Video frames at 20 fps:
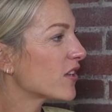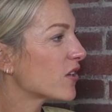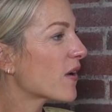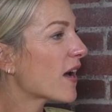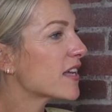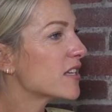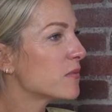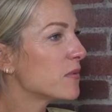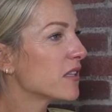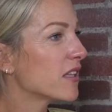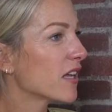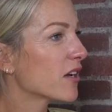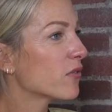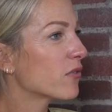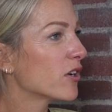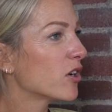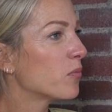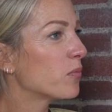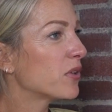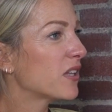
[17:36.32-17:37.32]
had to be like
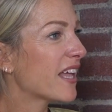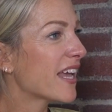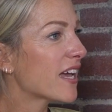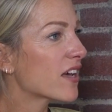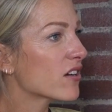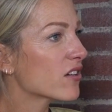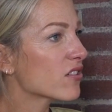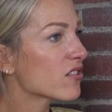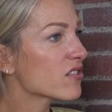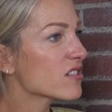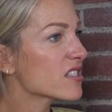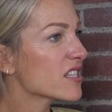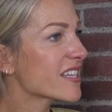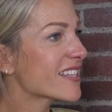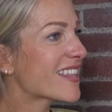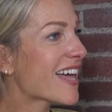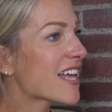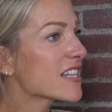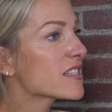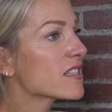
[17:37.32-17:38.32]
real planners. Like
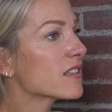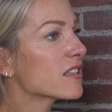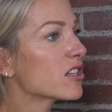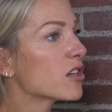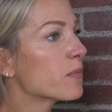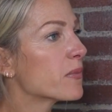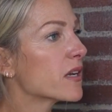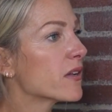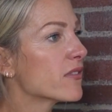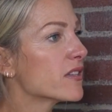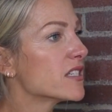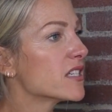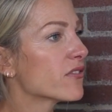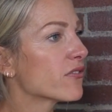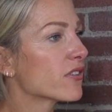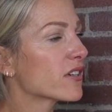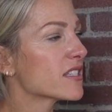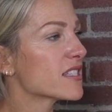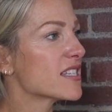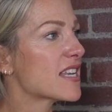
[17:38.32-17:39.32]
that's a little bit of the
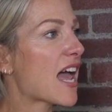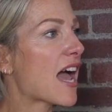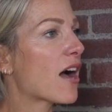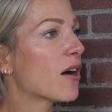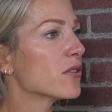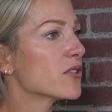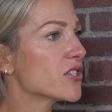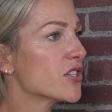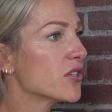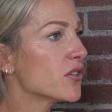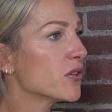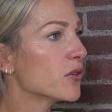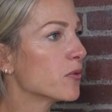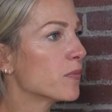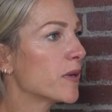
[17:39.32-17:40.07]
difference now too.